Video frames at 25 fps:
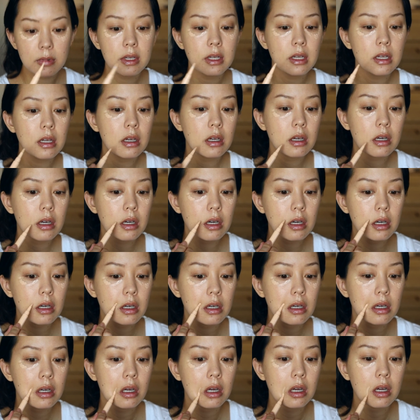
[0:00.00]
Here,
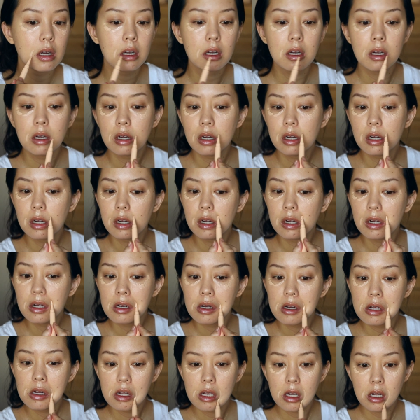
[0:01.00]

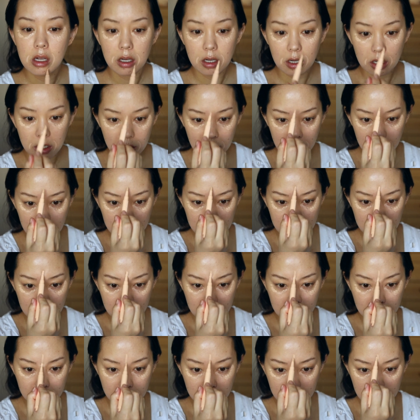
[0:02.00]
here,
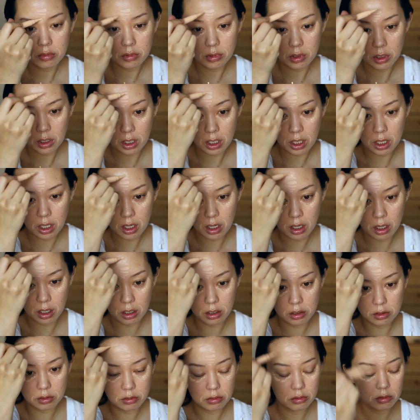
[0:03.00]

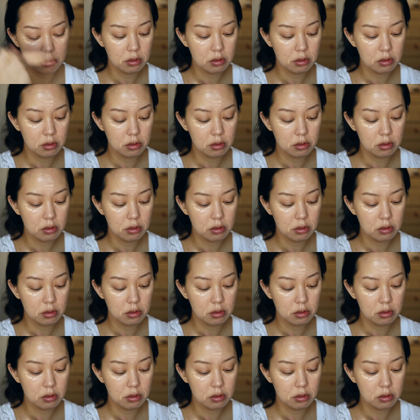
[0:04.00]
here.